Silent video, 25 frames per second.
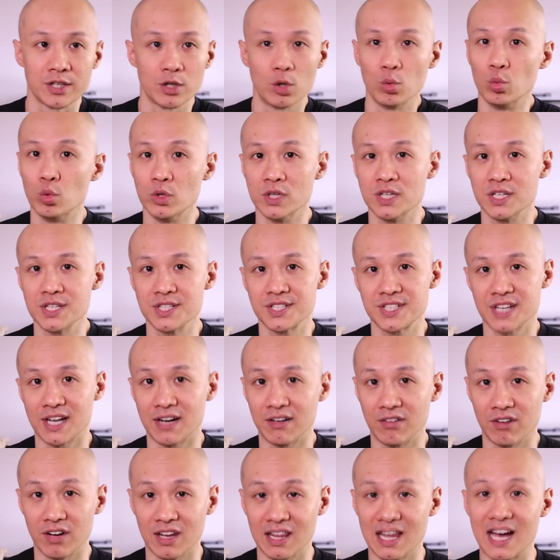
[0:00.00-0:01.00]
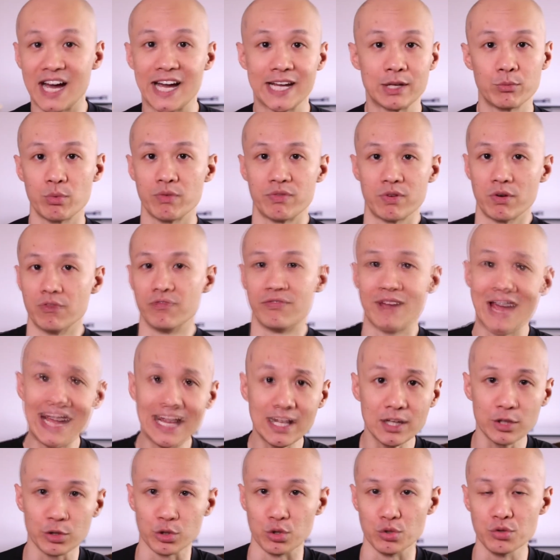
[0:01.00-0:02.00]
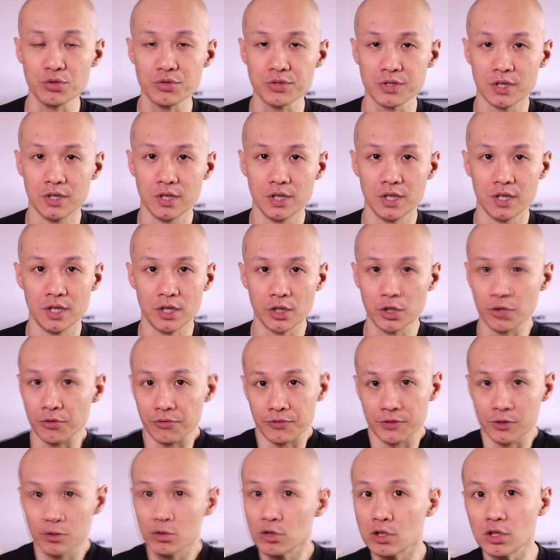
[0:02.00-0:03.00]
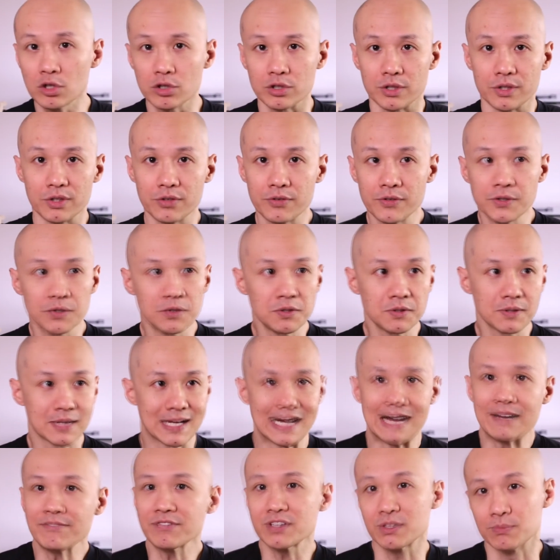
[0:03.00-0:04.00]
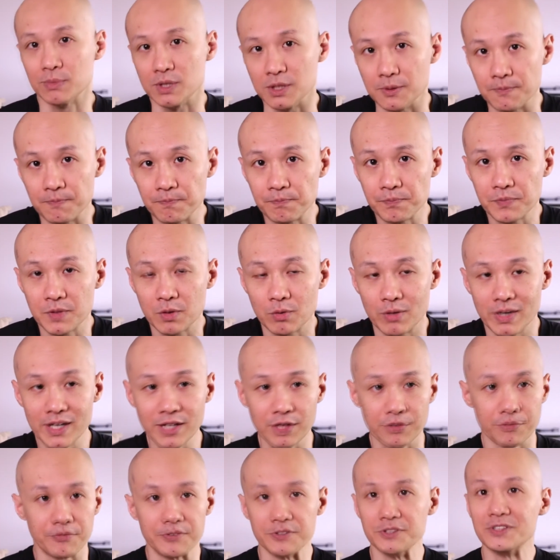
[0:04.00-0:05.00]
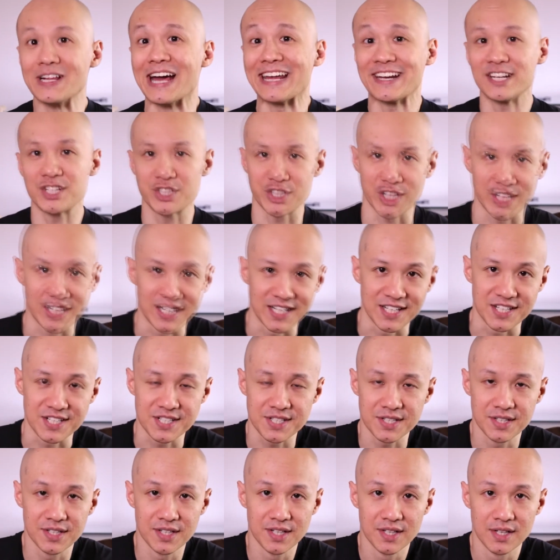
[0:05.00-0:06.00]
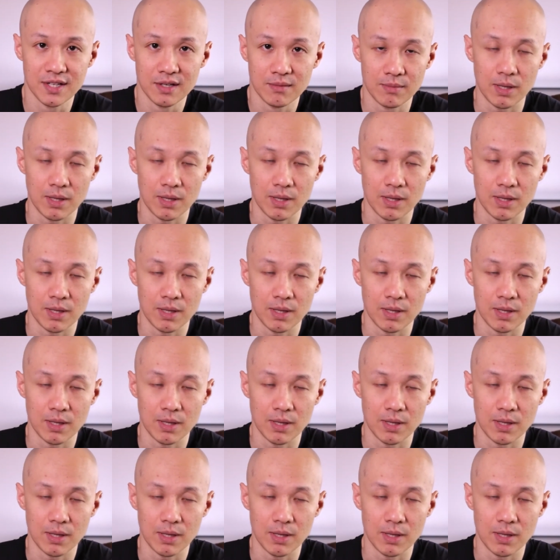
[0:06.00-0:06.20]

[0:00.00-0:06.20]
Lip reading: and your words are aligned with your values, you feel good, you feel comfortable, right? You feel energized.